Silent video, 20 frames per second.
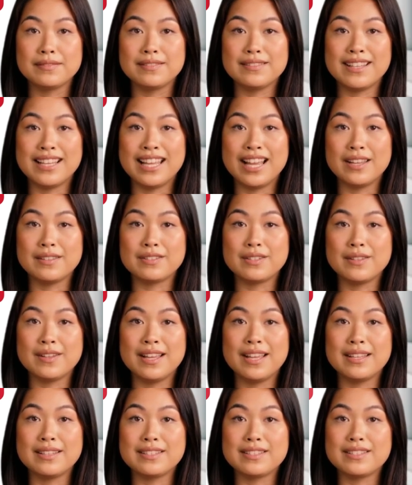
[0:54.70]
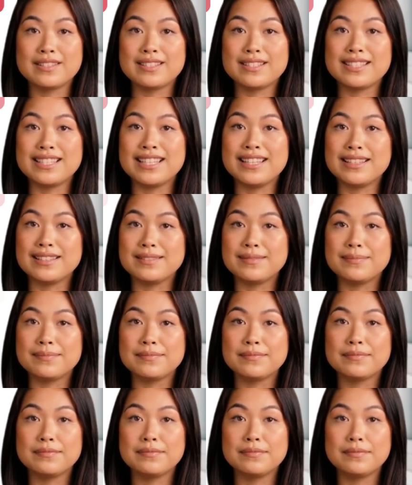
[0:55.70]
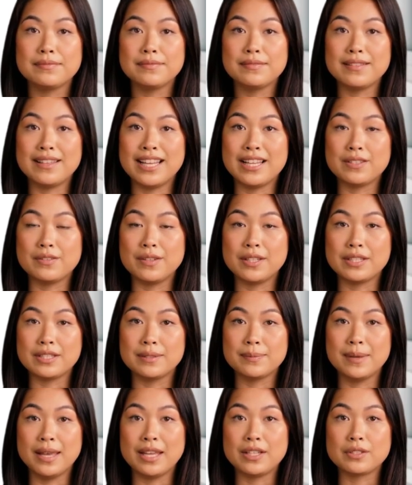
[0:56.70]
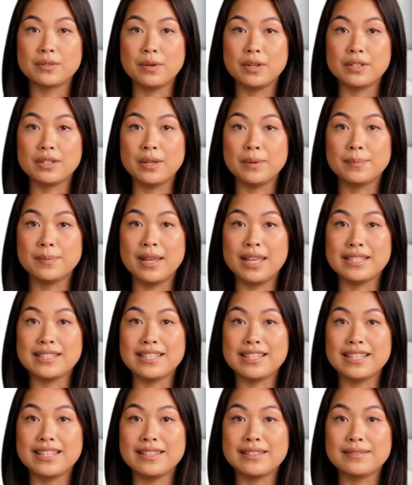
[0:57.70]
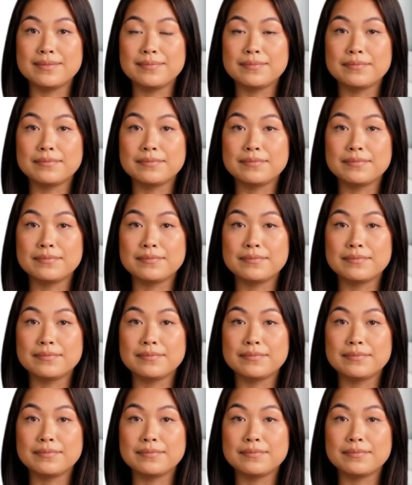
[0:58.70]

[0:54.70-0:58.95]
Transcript: The answer is C. Increased password complexity.